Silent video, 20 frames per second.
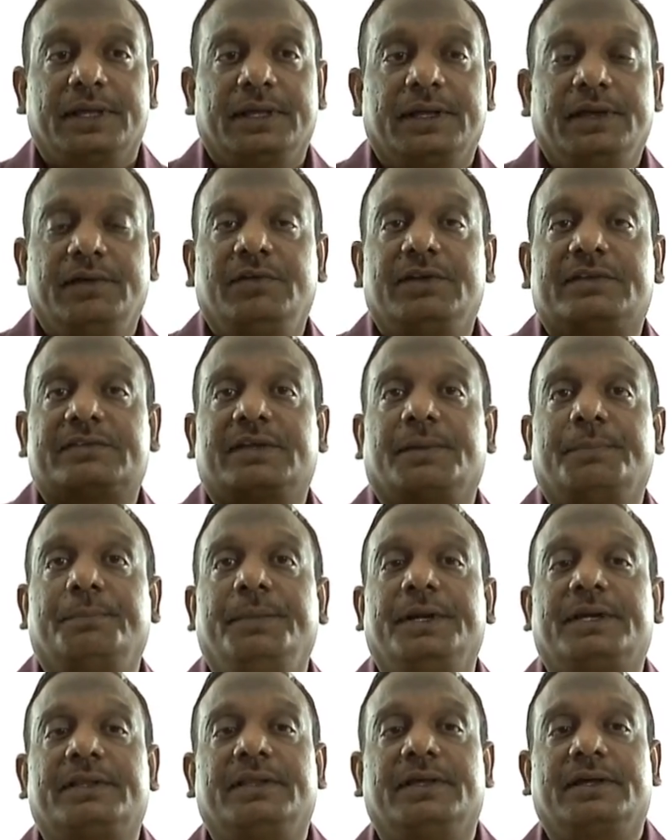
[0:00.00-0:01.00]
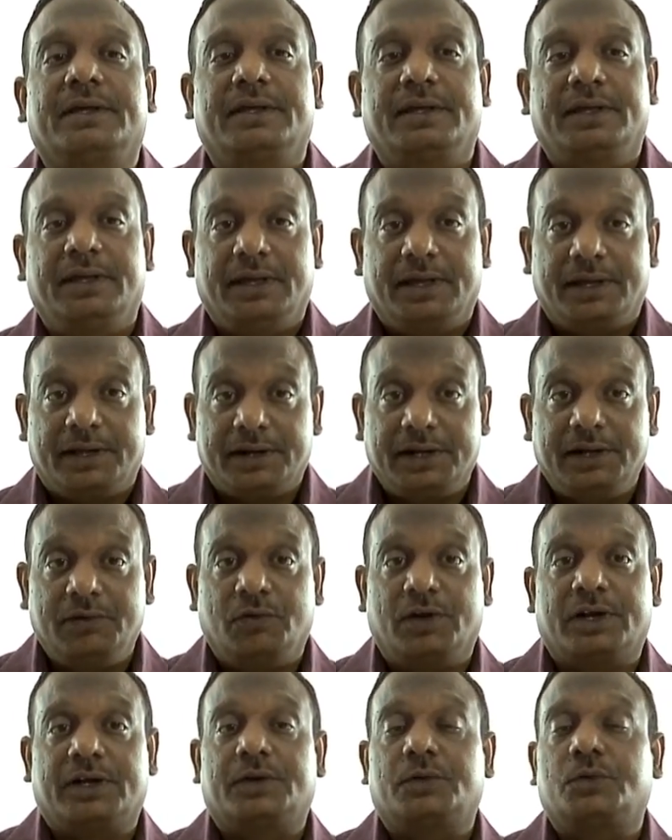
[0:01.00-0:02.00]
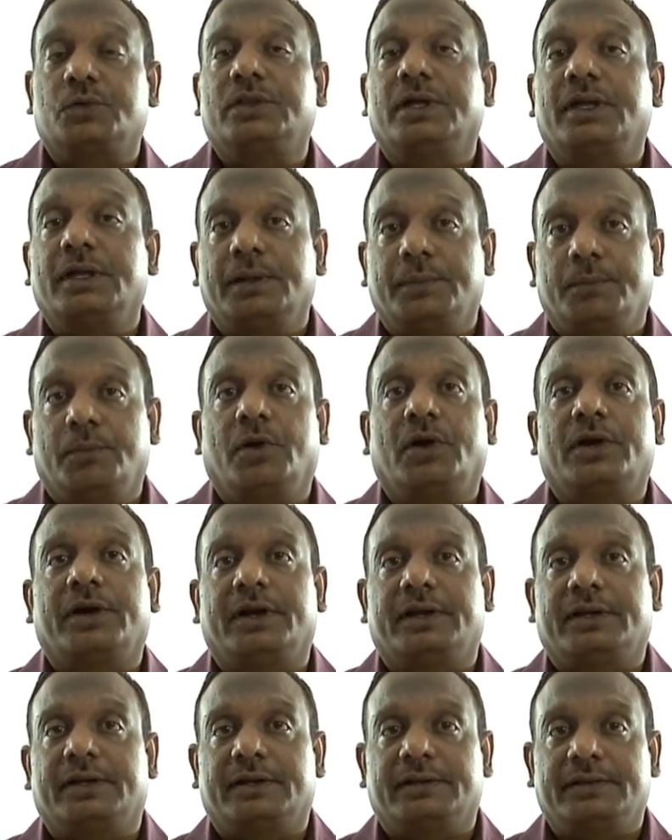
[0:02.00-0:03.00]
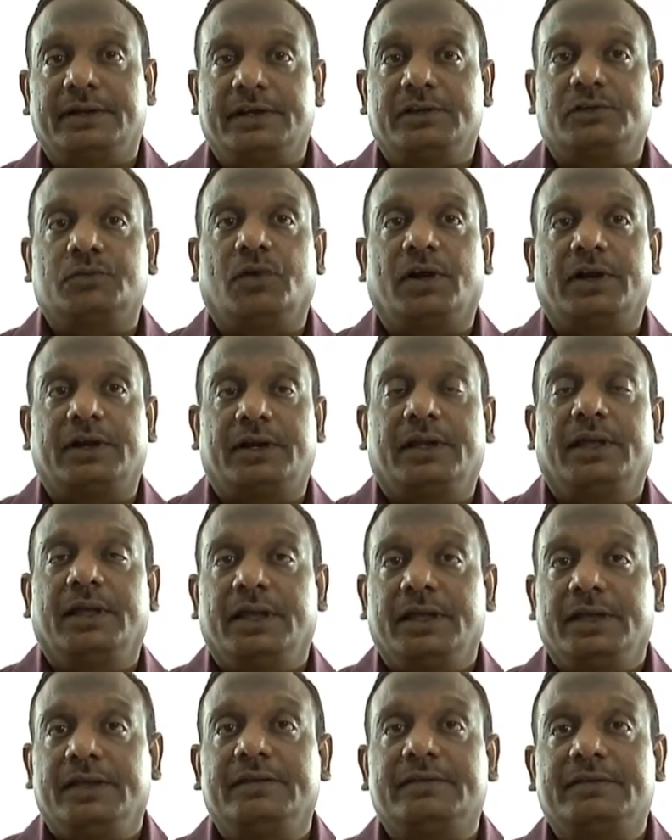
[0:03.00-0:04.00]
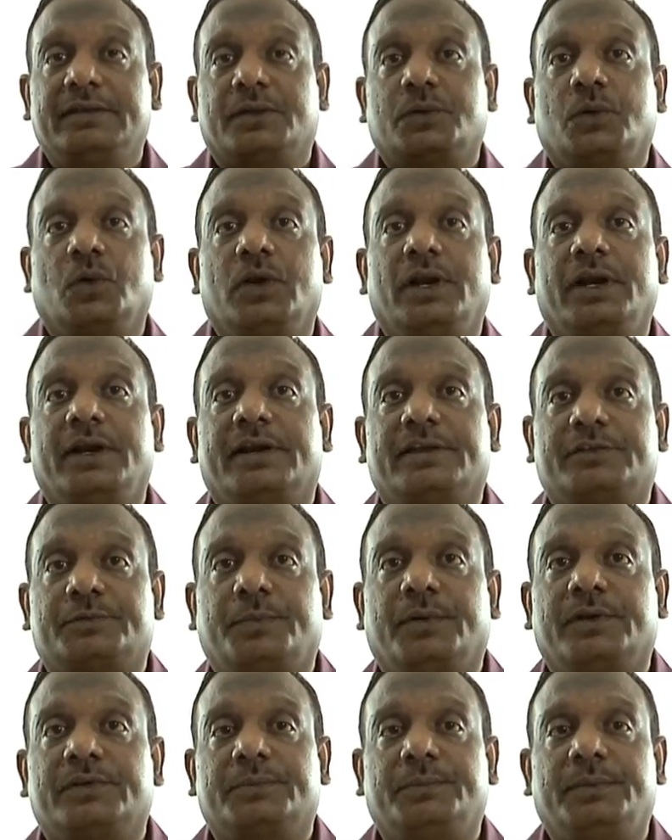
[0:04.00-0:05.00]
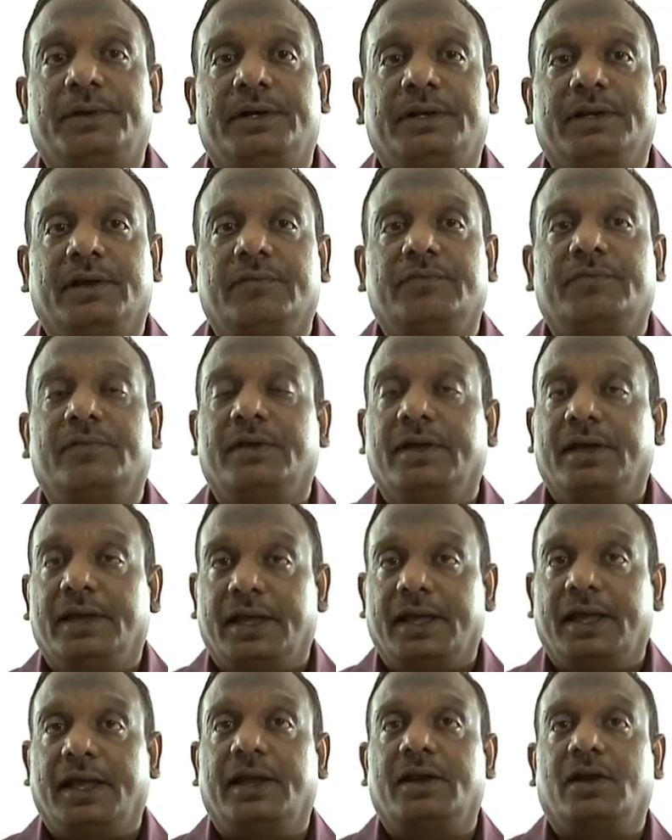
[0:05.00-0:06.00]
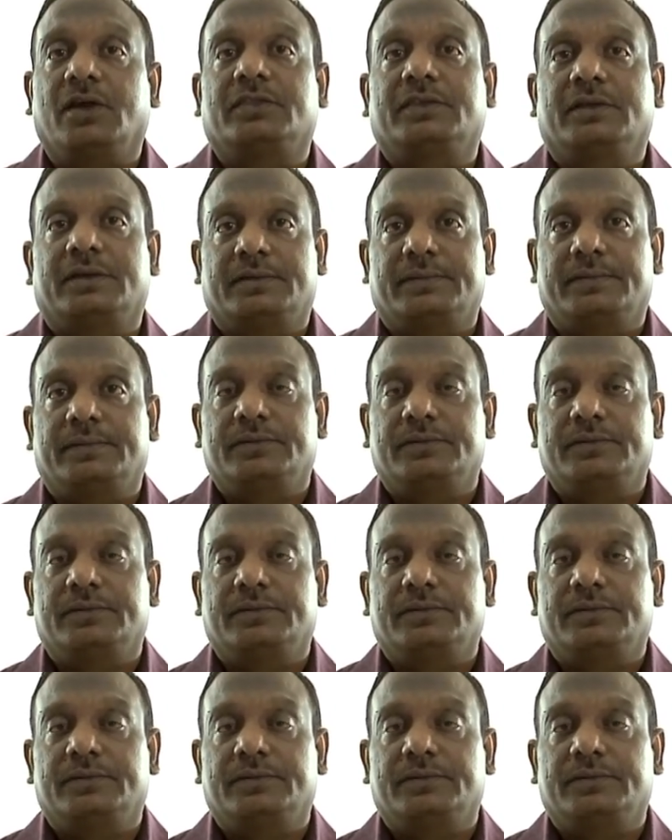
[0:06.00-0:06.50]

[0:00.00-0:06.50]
he will submit the rework to the moderator. That is what is the role and responsibility of an author.